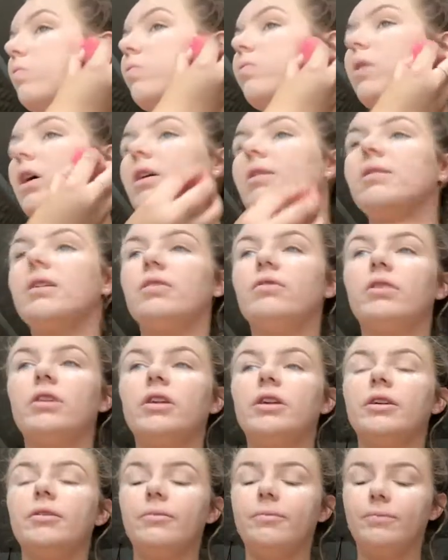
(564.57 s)
that's it
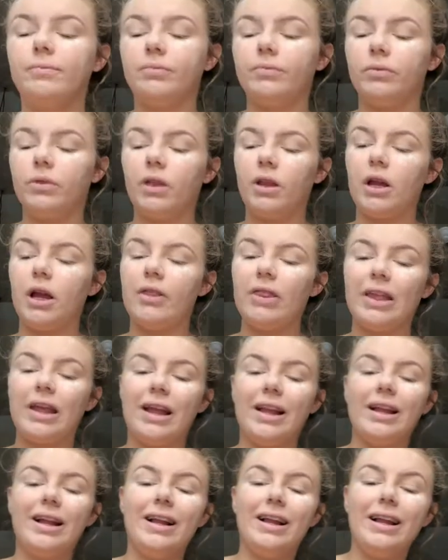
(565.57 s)
really. And
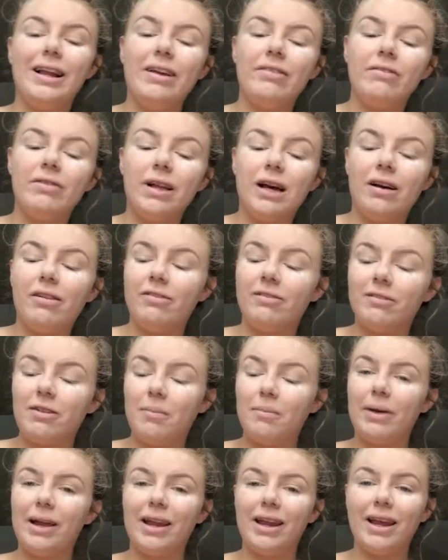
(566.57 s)
then I leave that for
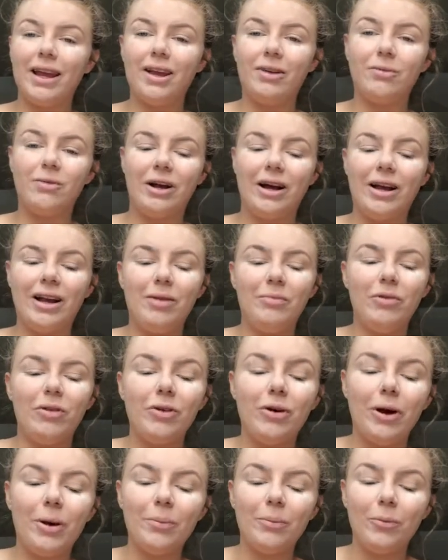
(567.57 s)
a minute while I'm
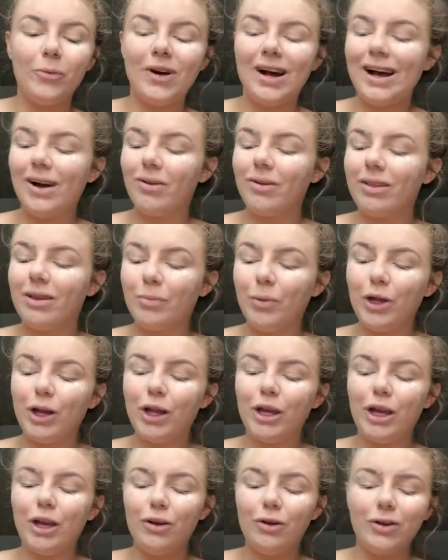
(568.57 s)
sorting what else I'm gonna
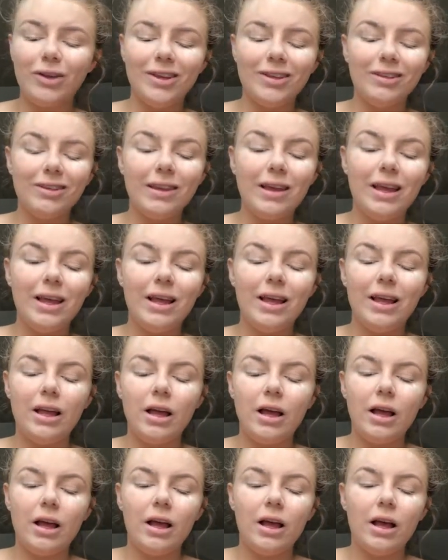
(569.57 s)
use,
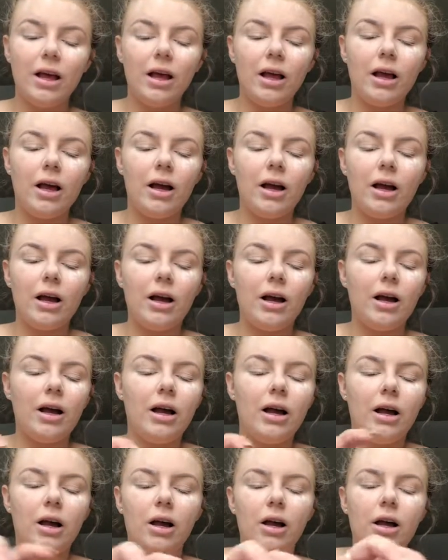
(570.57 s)

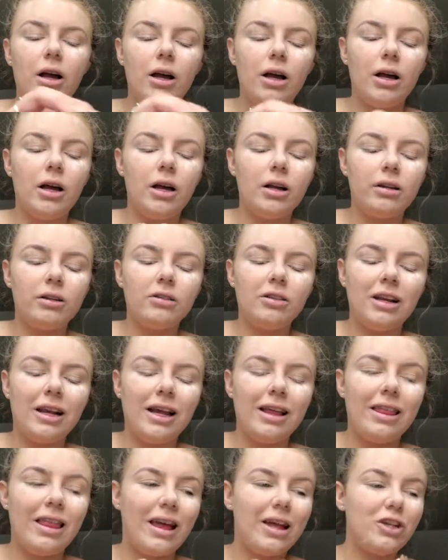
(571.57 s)
and to
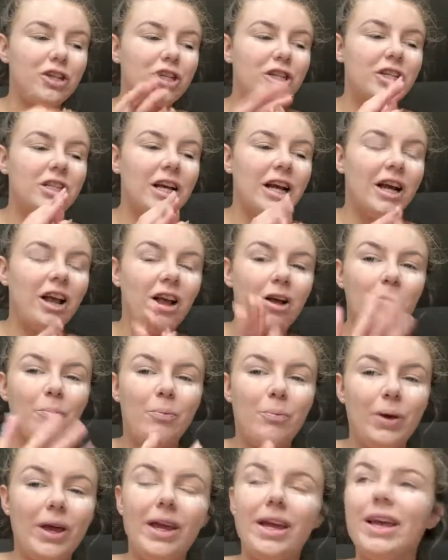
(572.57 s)
let that just like
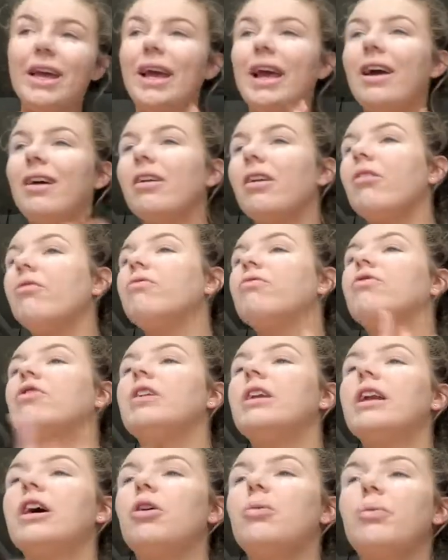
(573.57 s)
bake in for
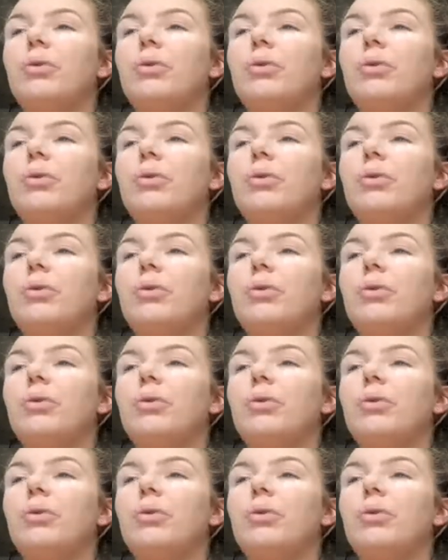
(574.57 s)
a little